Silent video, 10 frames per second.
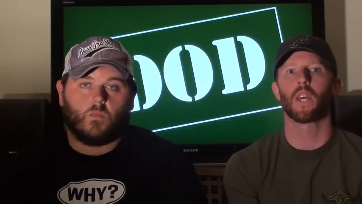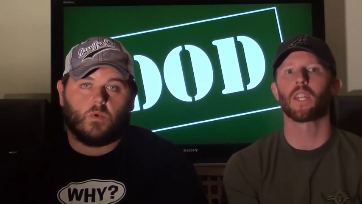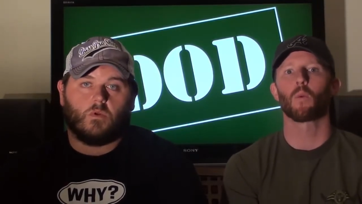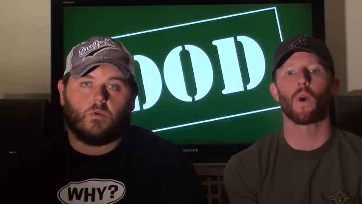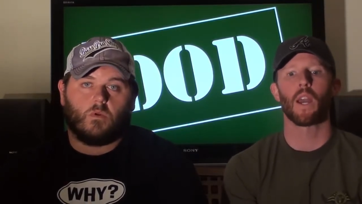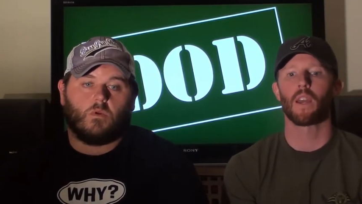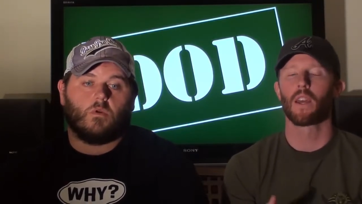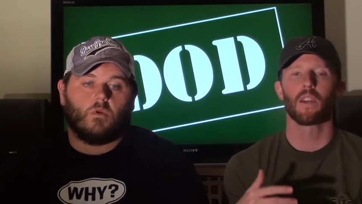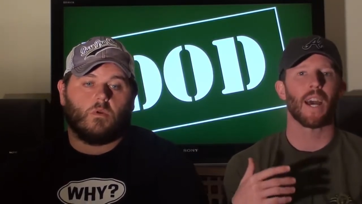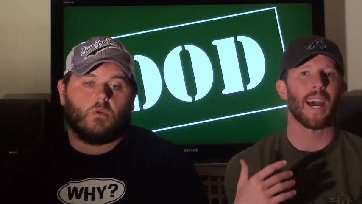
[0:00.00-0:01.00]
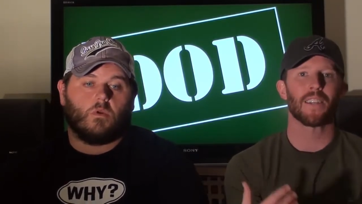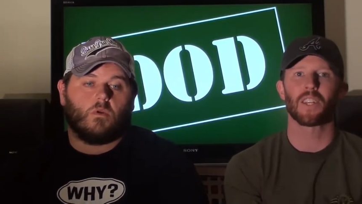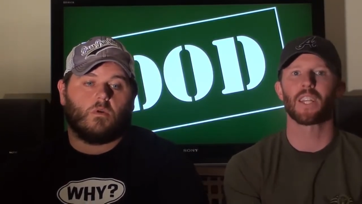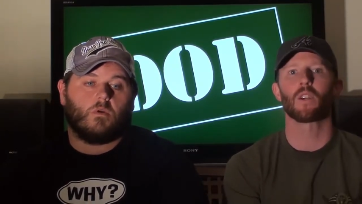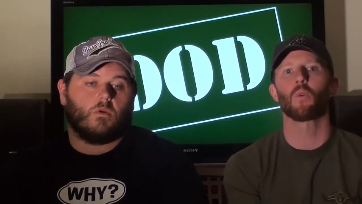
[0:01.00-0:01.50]
Speaker 1: any way ask
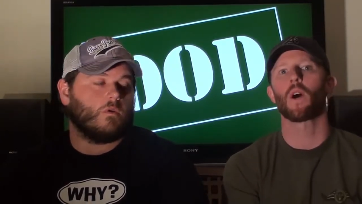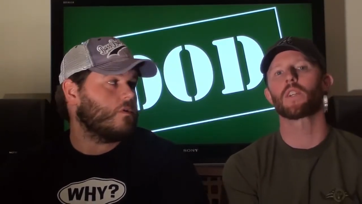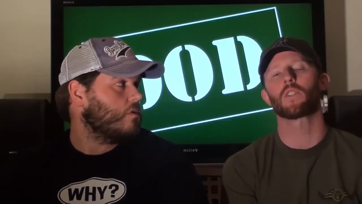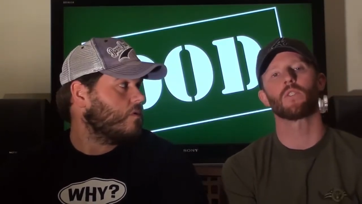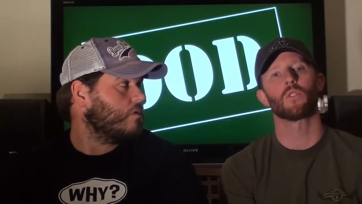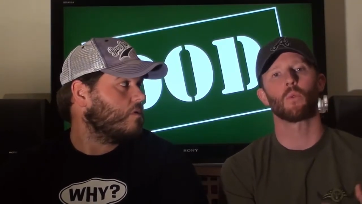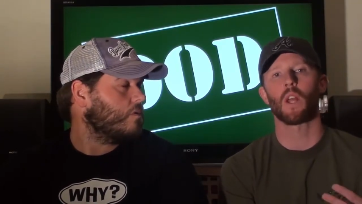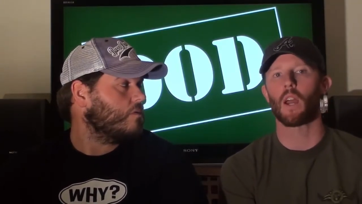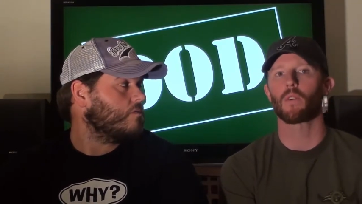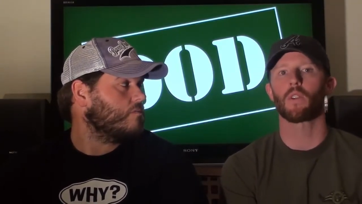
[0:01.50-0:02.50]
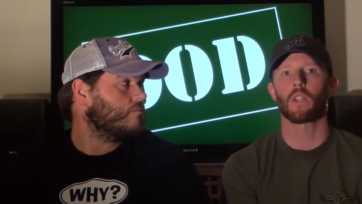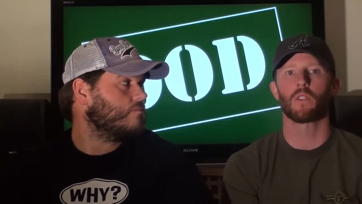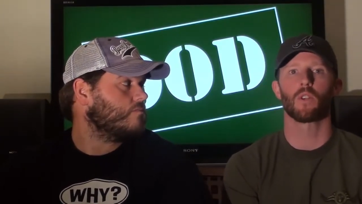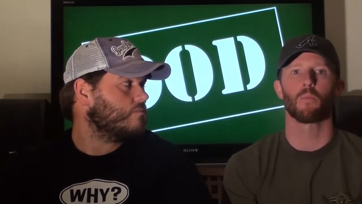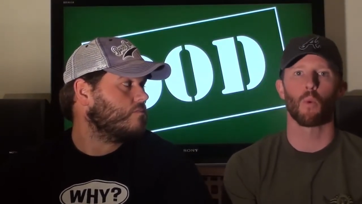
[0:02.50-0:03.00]
any questions, do whatever you need to
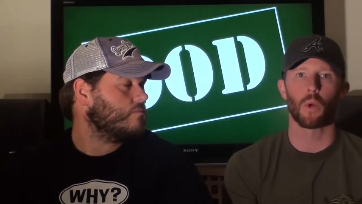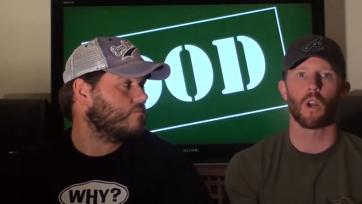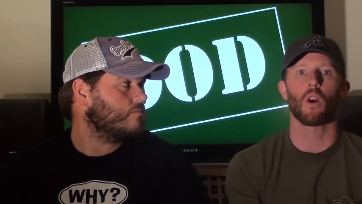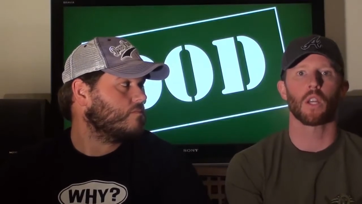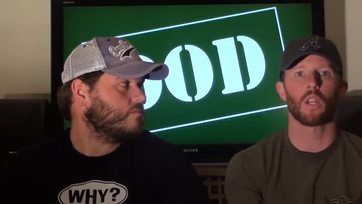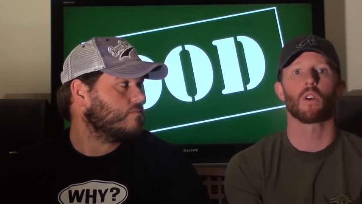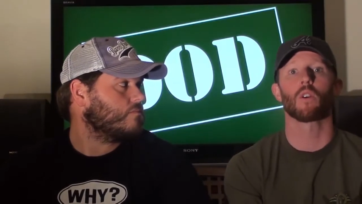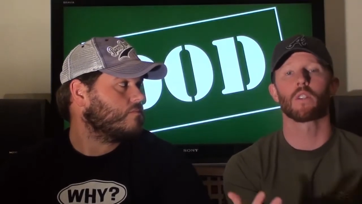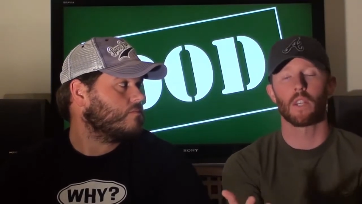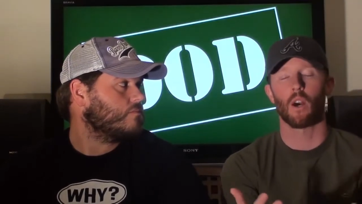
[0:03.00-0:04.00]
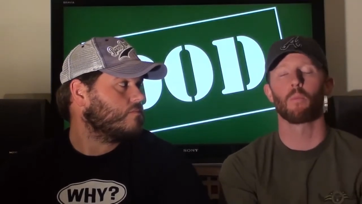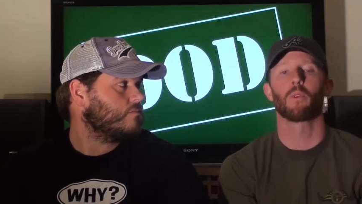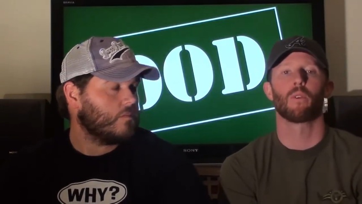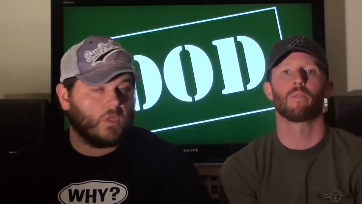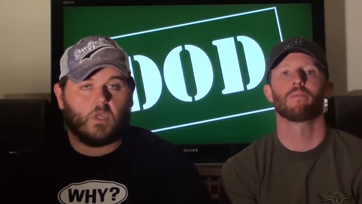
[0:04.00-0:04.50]
do, but we are here to help
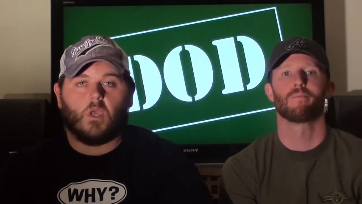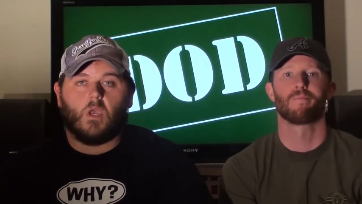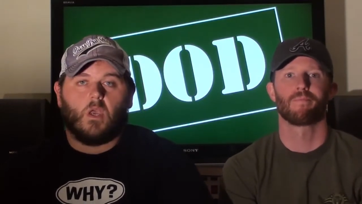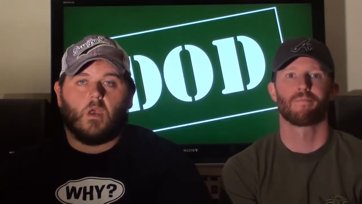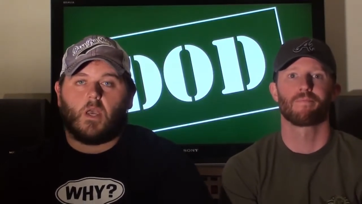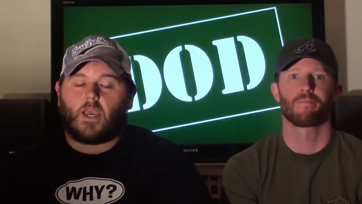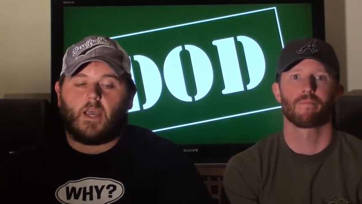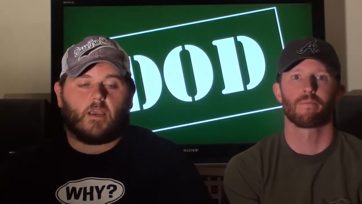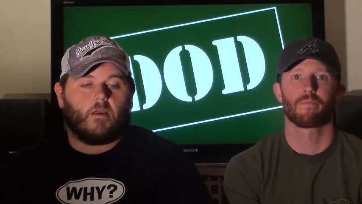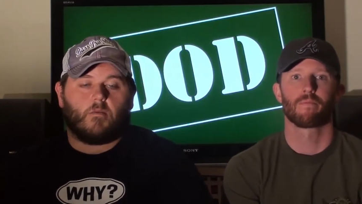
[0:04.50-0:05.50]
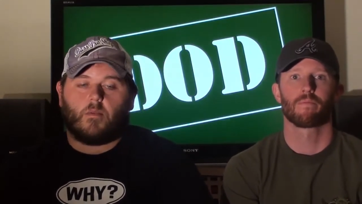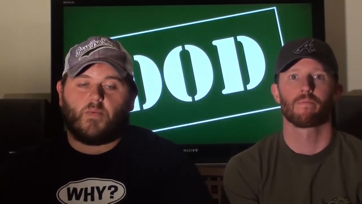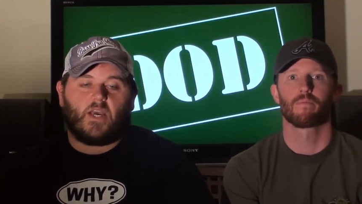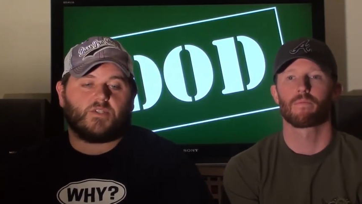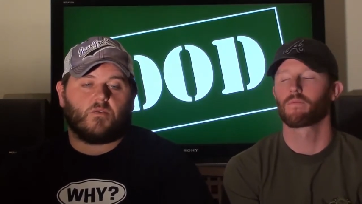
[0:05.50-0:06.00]
you. I, uh, the
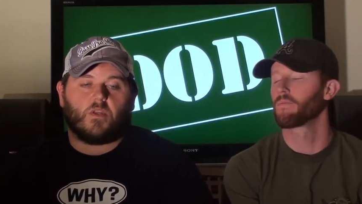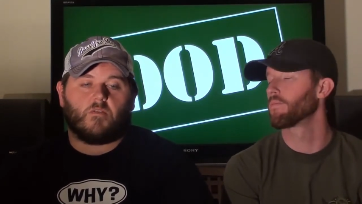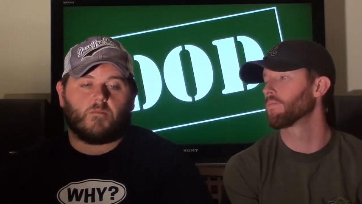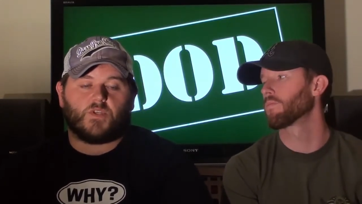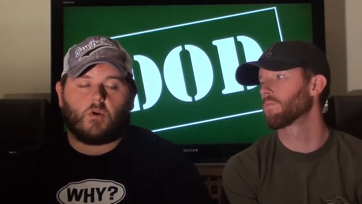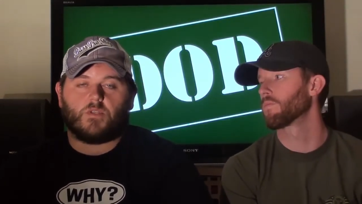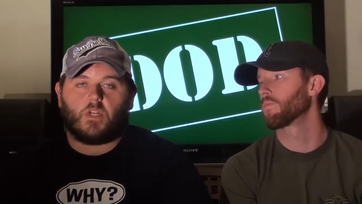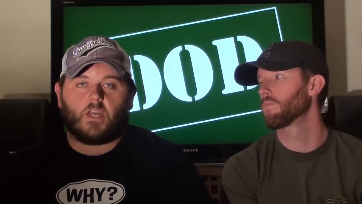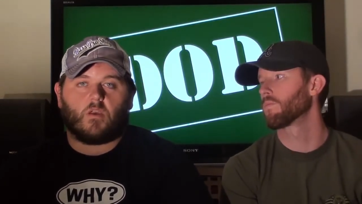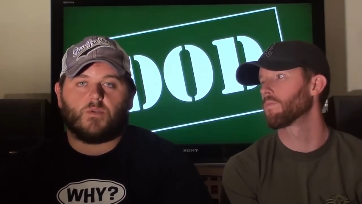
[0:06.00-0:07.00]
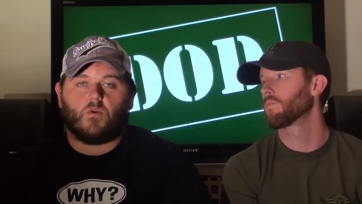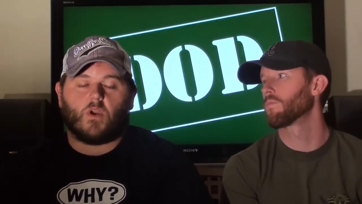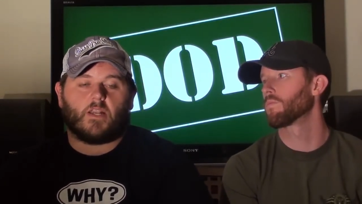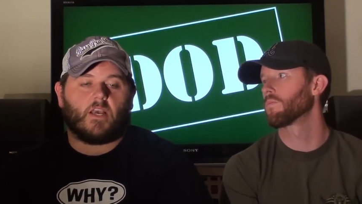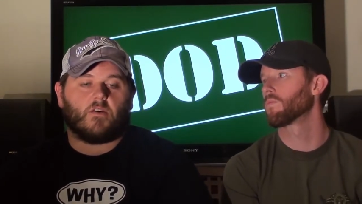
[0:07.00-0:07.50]
pastor
Speaker 2: of the, the church that I go to
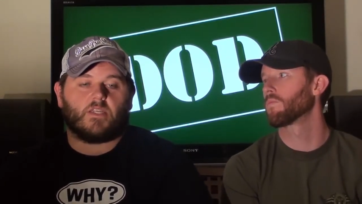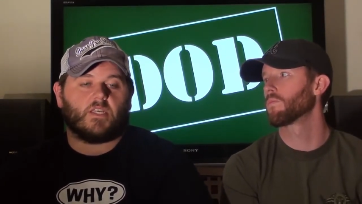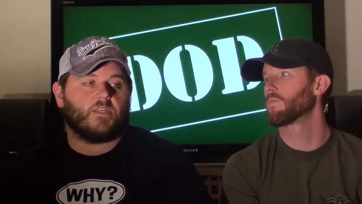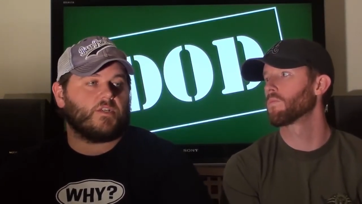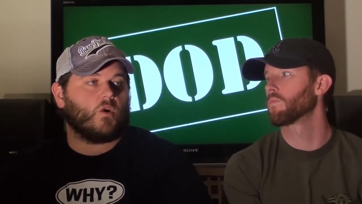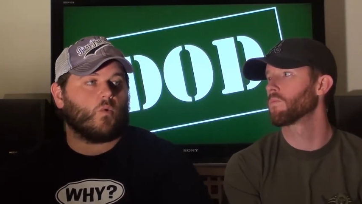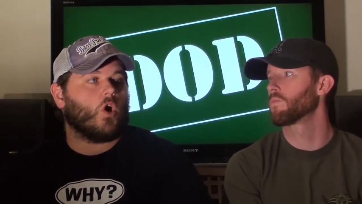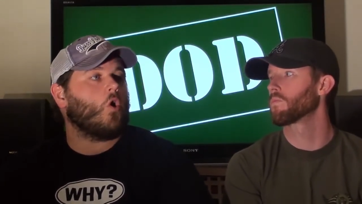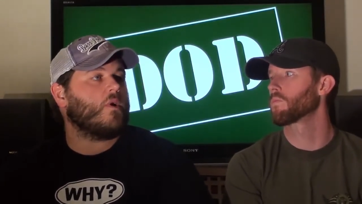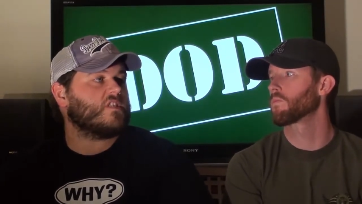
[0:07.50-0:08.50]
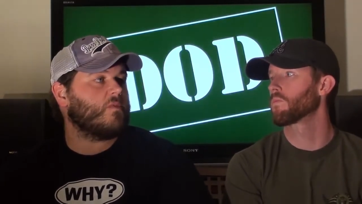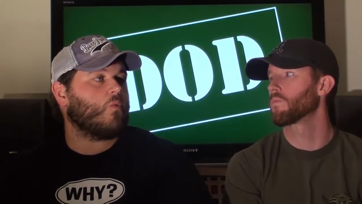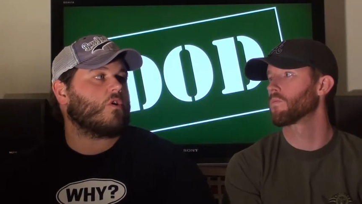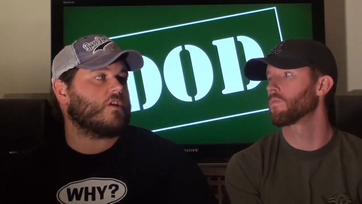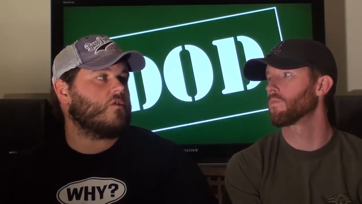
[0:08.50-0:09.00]
right now, he says, you know, we're always going to be
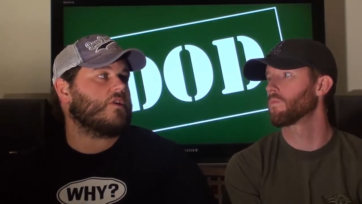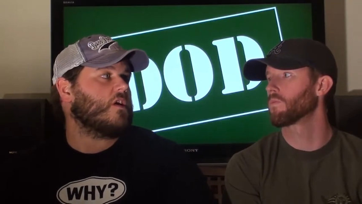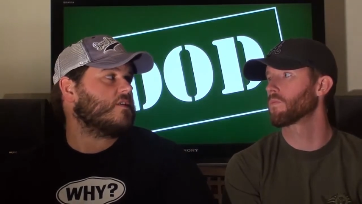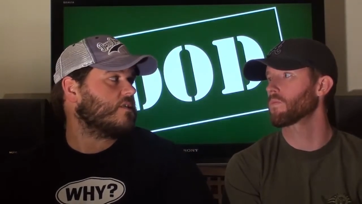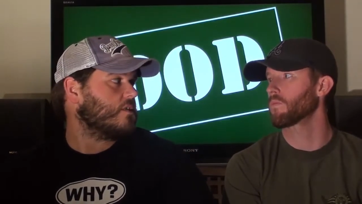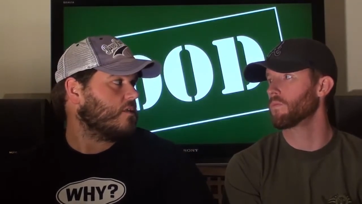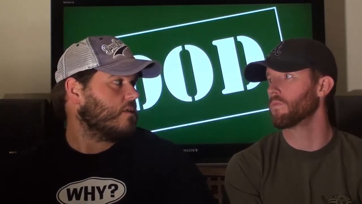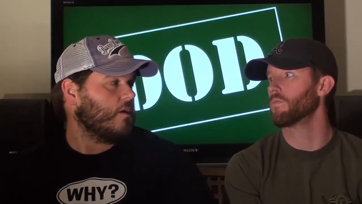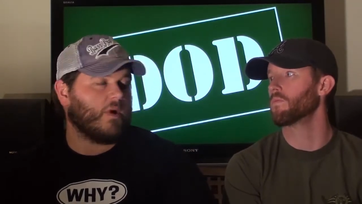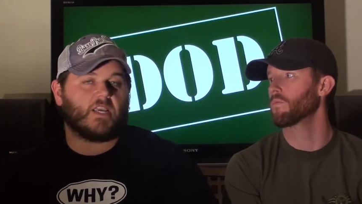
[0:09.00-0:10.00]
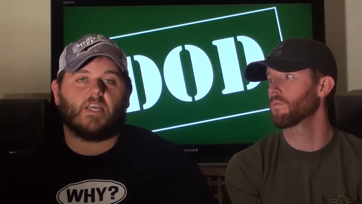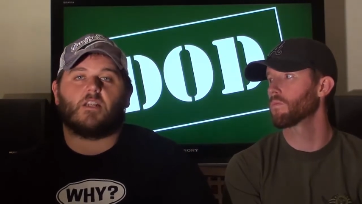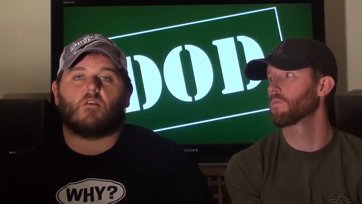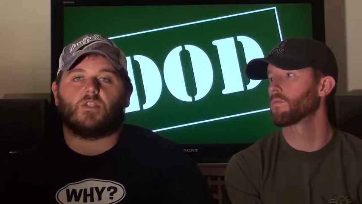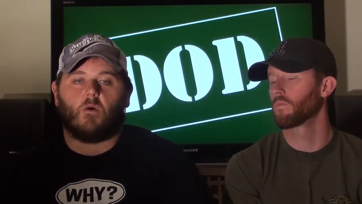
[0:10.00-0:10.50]
working on us about getting
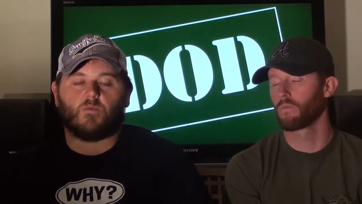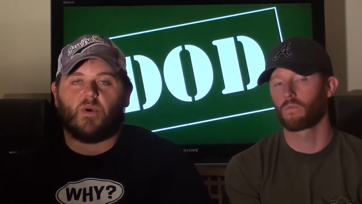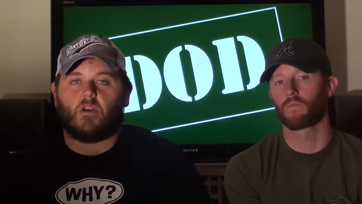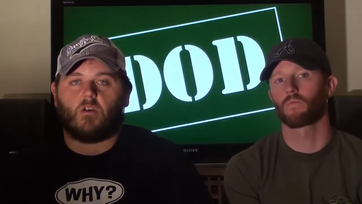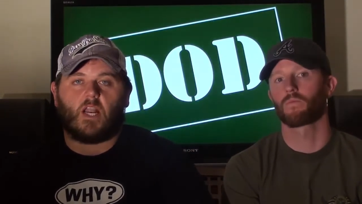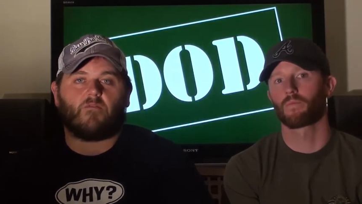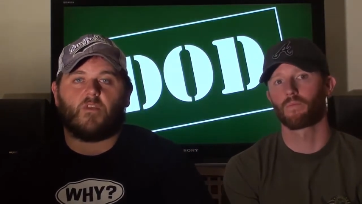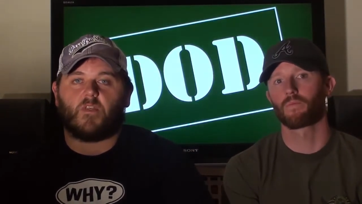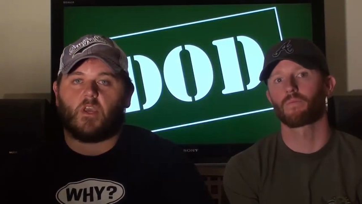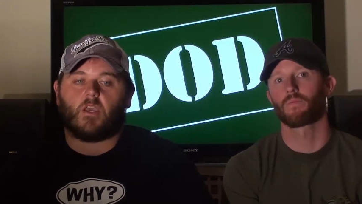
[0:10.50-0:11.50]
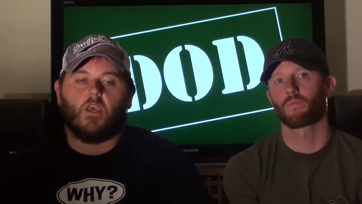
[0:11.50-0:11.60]
ourselves better at everything.